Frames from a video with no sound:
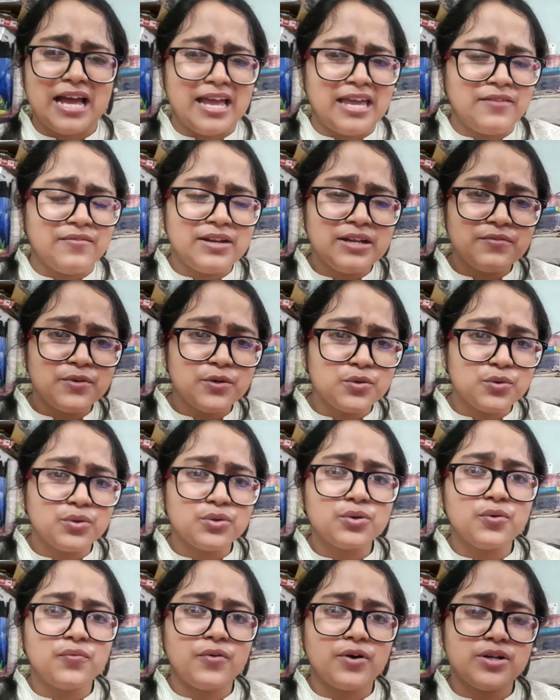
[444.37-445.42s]
even if you don't
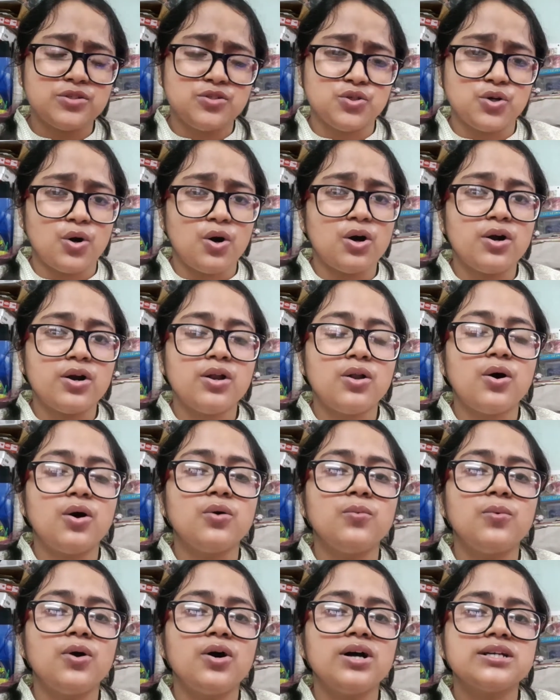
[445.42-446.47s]
go for a jog or a
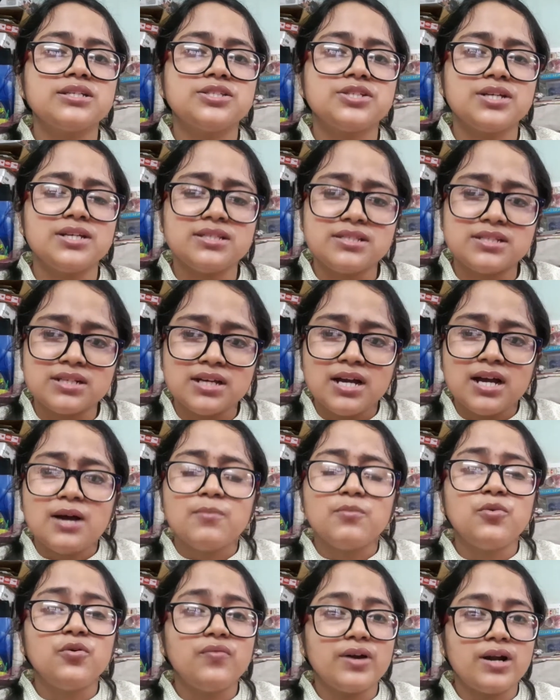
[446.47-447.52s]
long walk, just
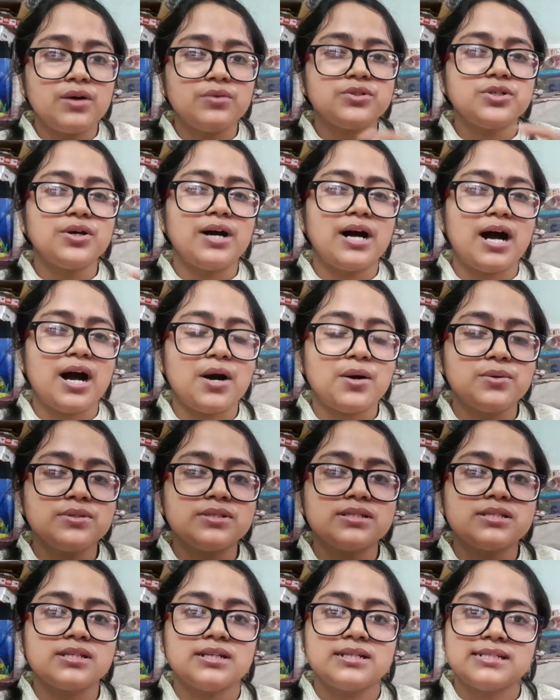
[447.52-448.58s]
move around your
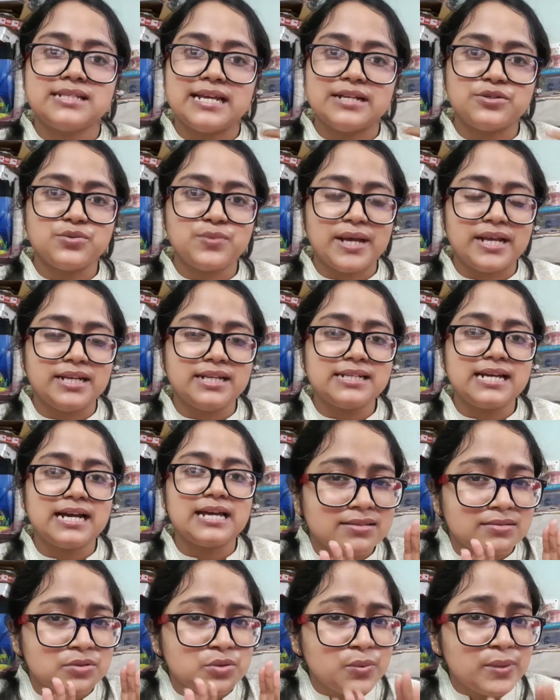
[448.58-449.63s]
house 10 to 20
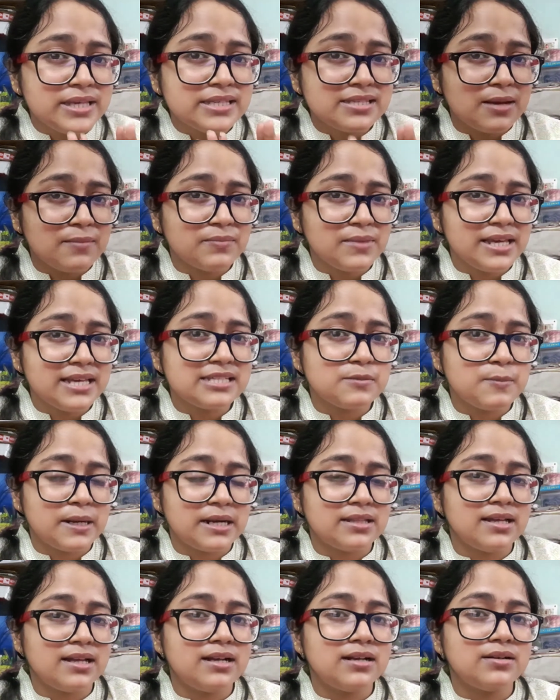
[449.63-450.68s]
times. Doing something is better
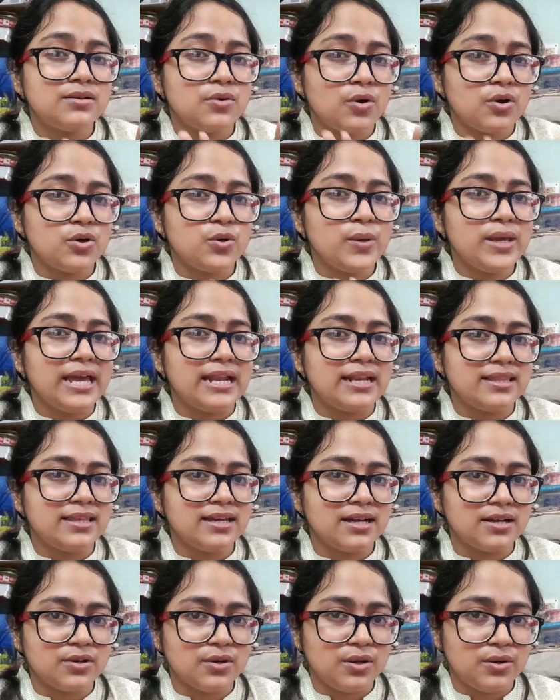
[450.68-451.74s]
than not doing anything
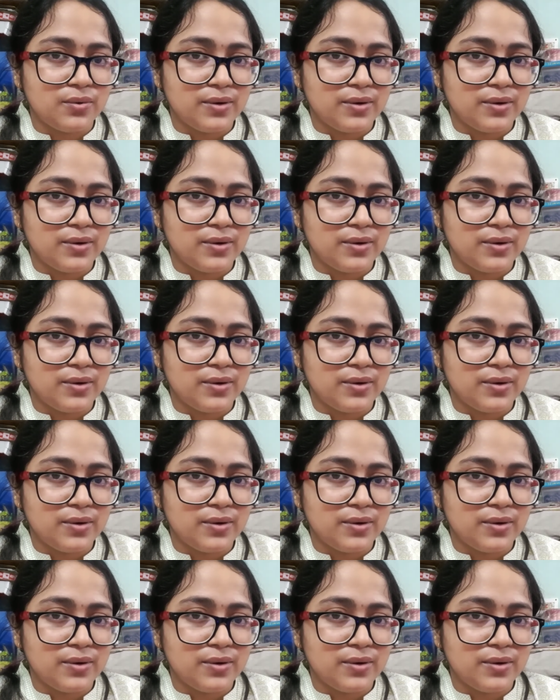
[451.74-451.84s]
at all,